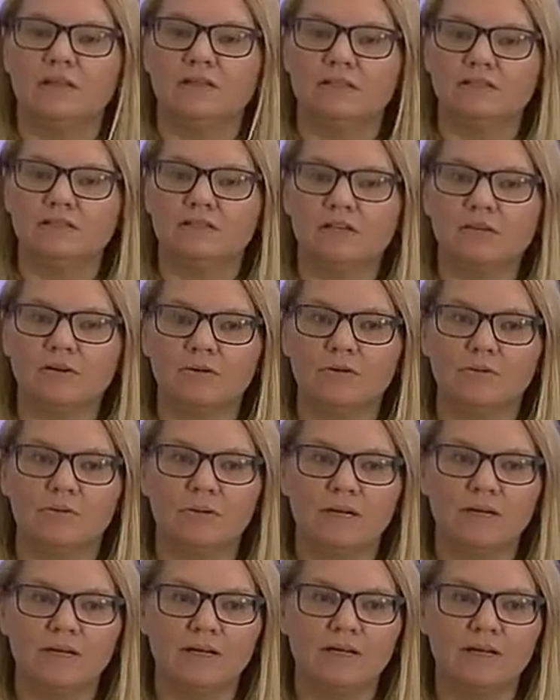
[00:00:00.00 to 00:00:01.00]
So
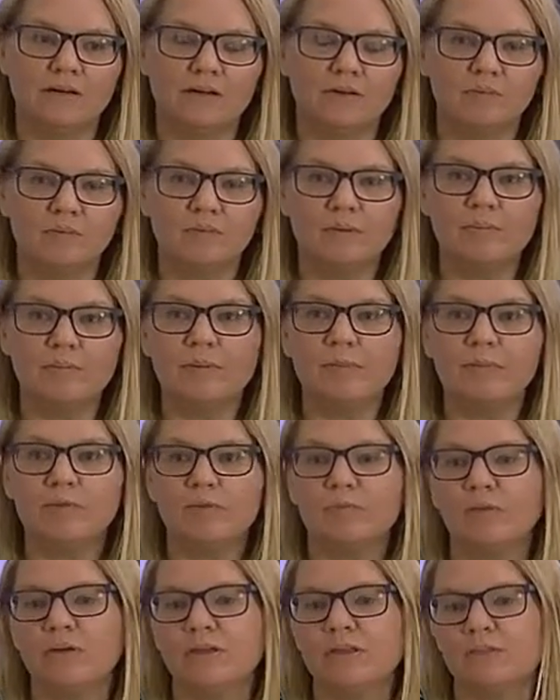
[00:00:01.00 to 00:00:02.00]
remember,
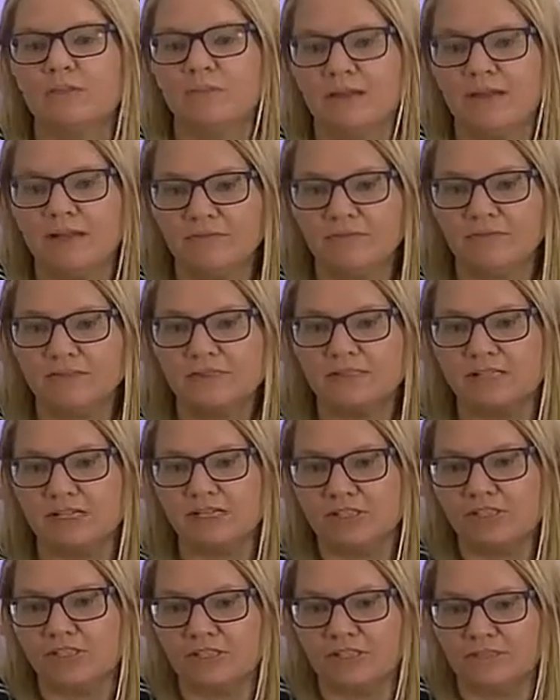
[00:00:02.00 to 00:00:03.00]
with
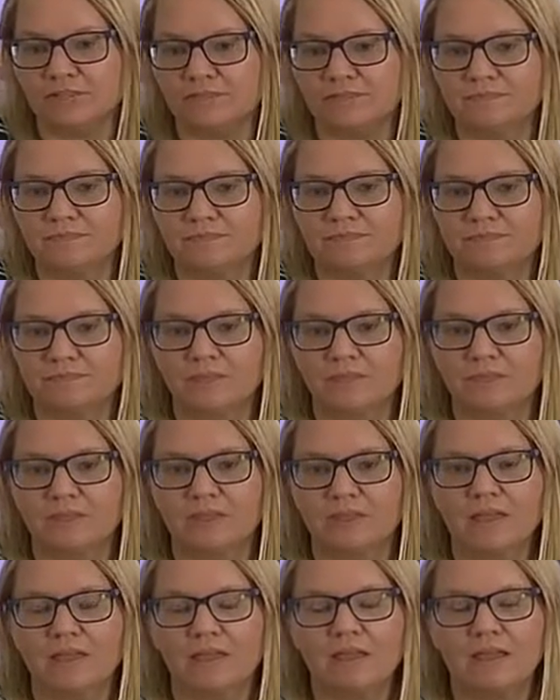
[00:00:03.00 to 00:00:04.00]
manifestation,
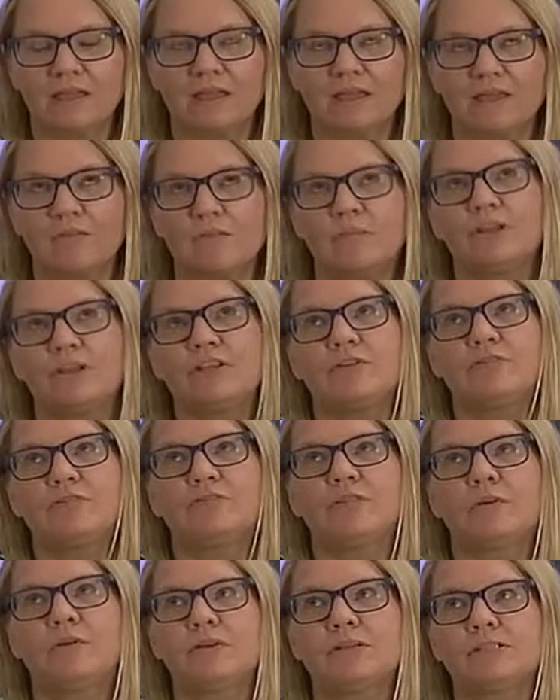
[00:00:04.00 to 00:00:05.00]
when you
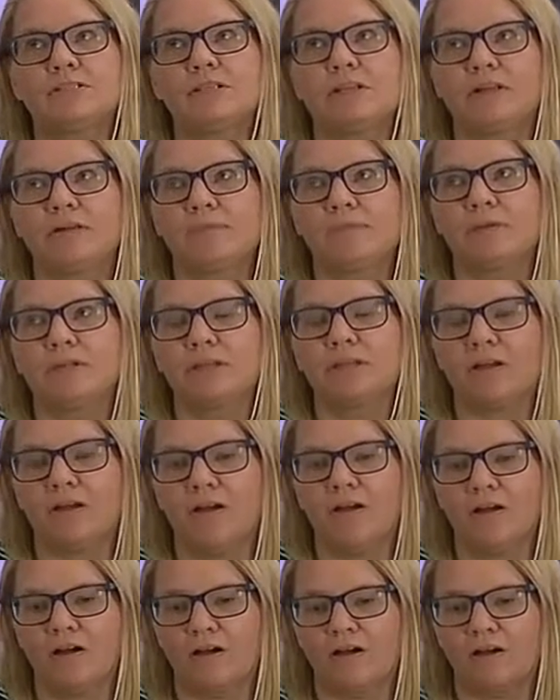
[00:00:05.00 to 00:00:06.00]
focus on it really
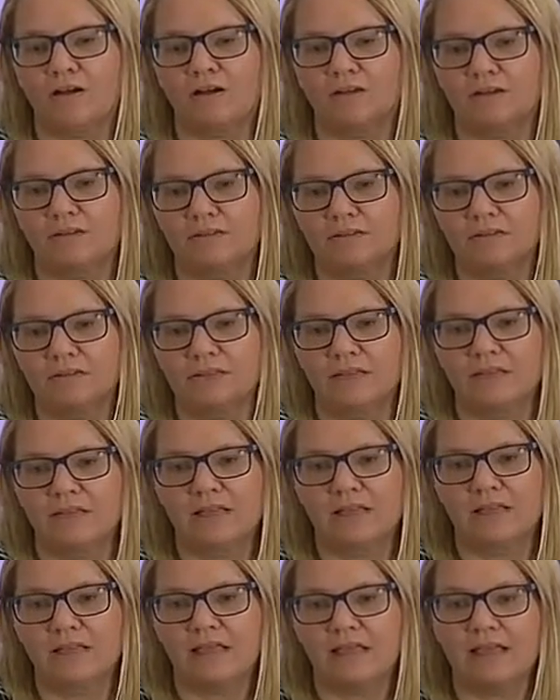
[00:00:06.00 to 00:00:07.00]
hard,
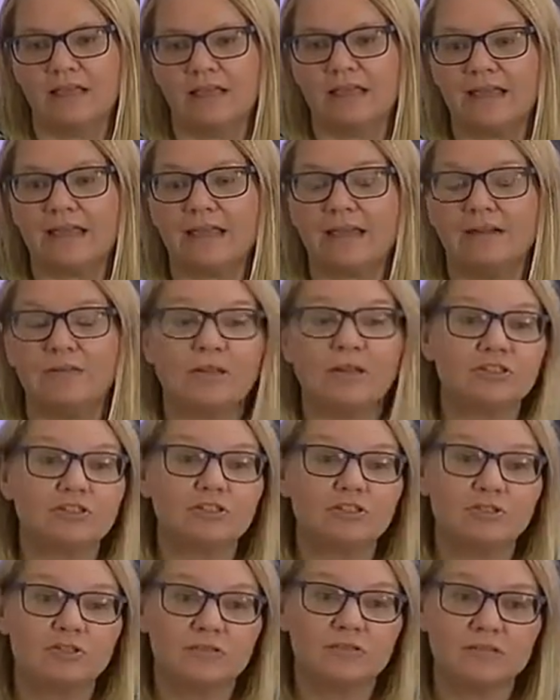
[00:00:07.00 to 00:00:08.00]
it
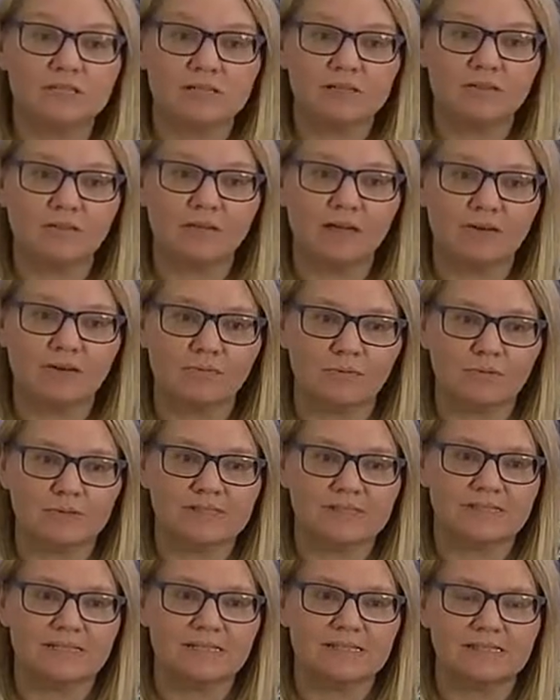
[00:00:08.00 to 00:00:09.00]
introduces a lot of
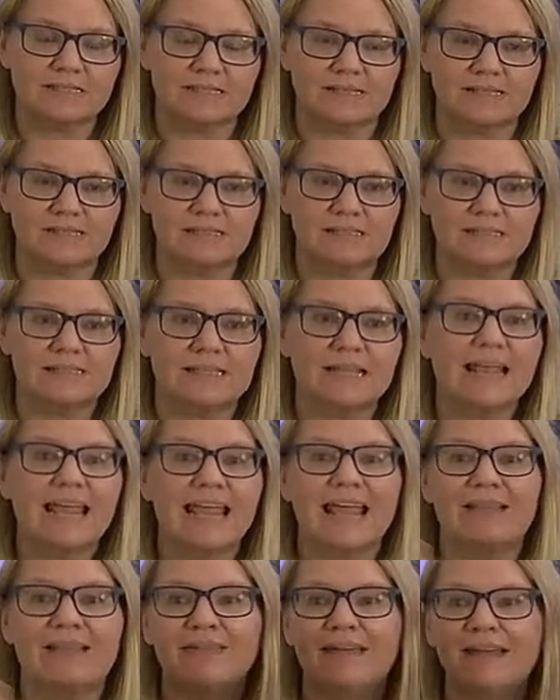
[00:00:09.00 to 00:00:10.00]
resistance,
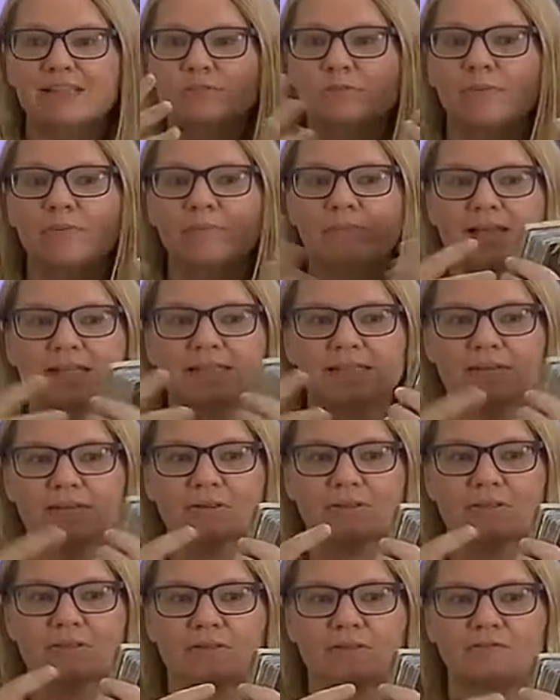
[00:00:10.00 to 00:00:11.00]
and that's what makes
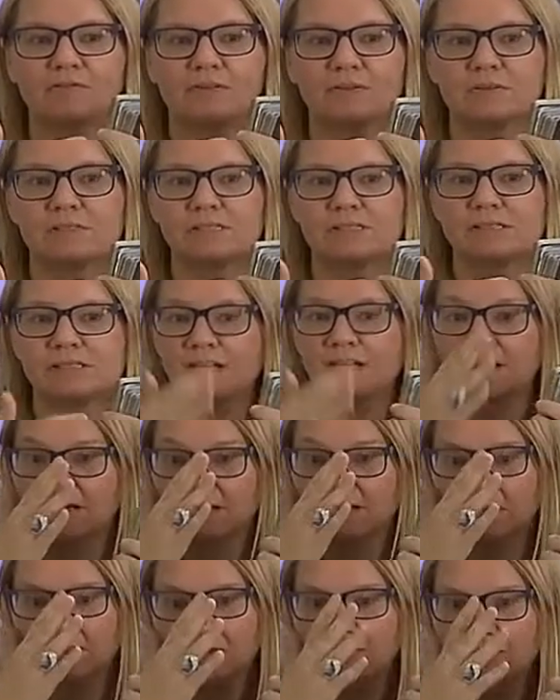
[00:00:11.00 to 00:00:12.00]
everything feel stuck.